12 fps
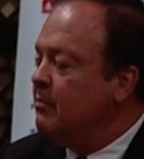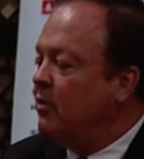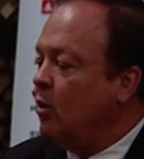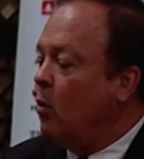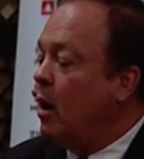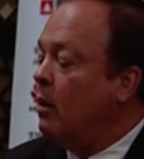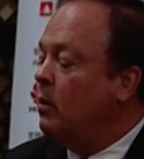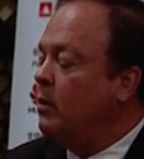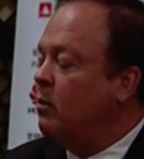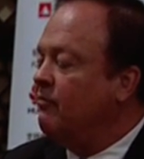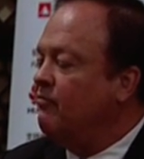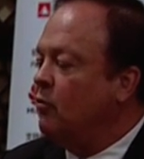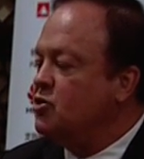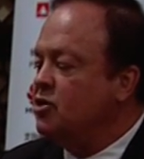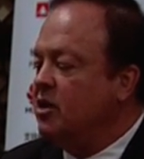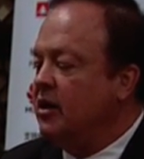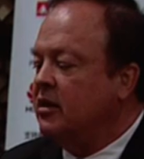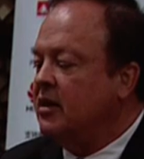But at Huawei, we're
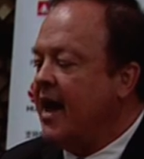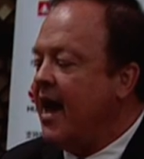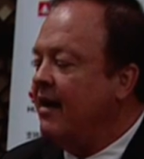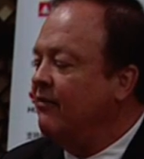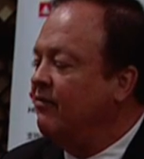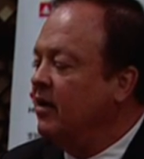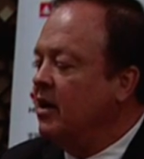fortunate to have